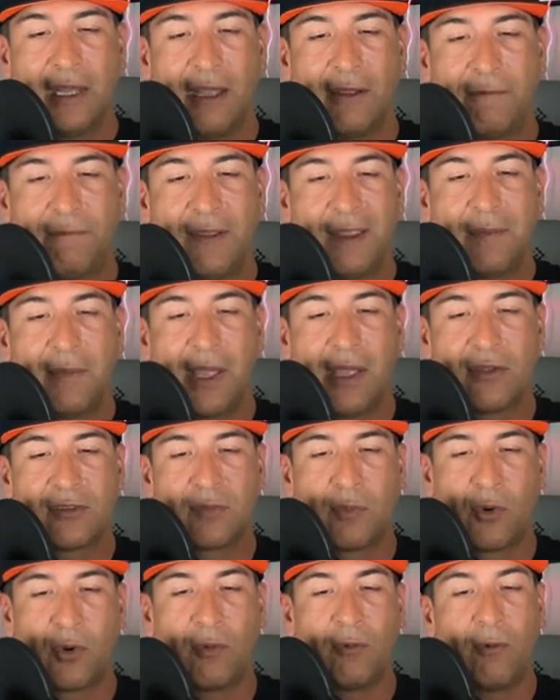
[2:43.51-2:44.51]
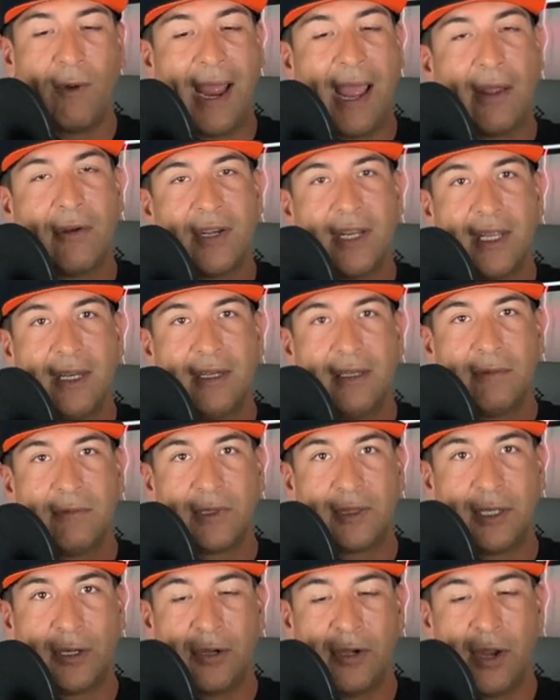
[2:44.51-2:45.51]
Female is more rounded
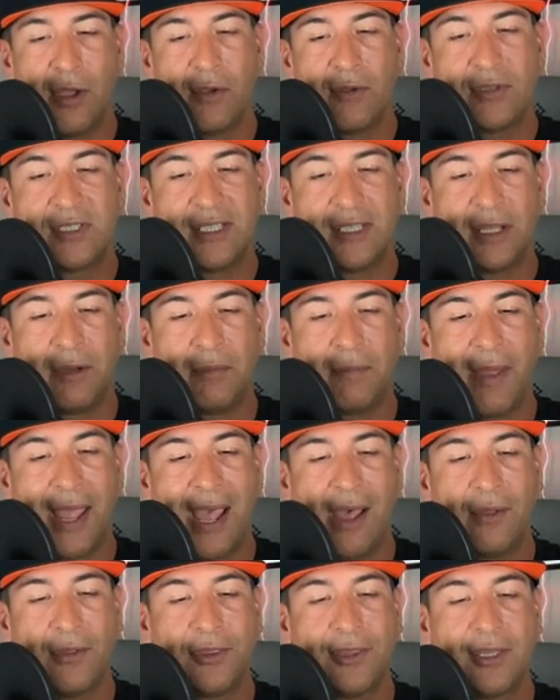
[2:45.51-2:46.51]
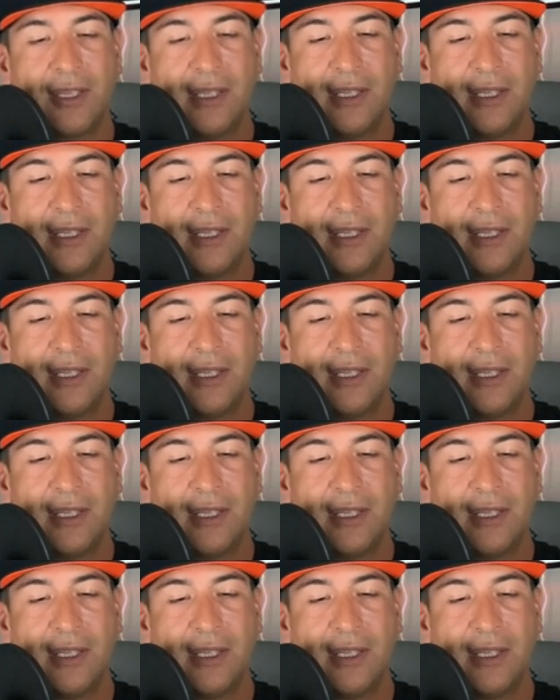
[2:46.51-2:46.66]
with their nose and their mouth,